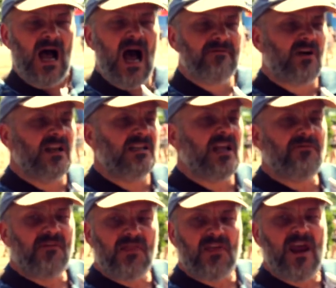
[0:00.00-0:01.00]
I've got a
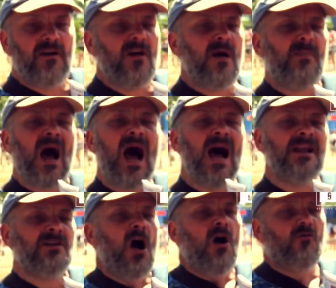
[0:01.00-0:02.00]
different theory
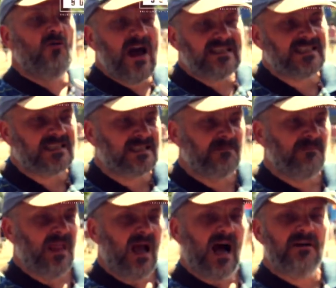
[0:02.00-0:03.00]
behind racism.
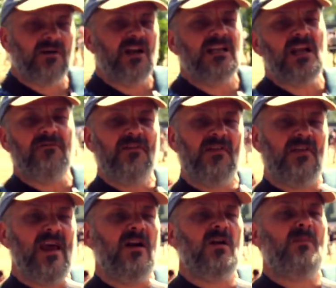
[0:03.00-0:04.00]
I've got a different
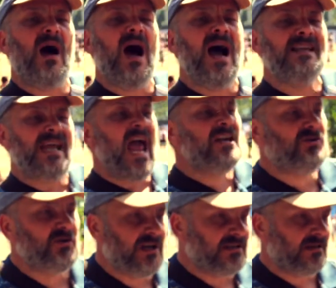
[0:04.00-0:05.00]
theory behind
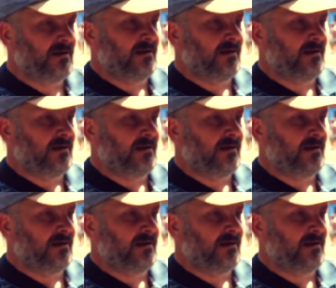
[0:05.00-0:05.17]
hatred.